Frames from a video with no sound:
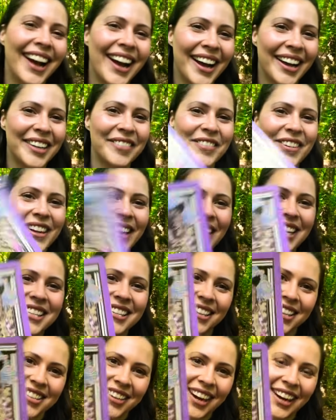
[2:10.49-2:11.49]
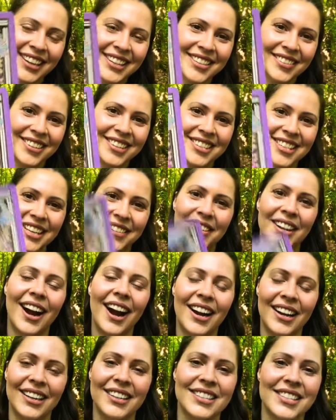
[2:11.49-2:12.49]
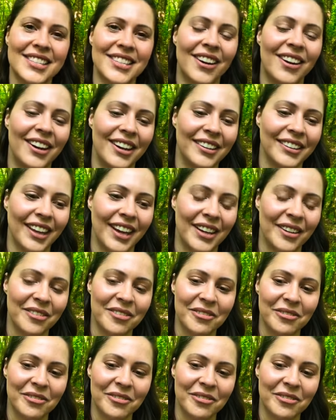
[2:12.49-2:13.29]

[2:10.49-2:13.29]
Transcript: If you guys are trying to receive guidance on like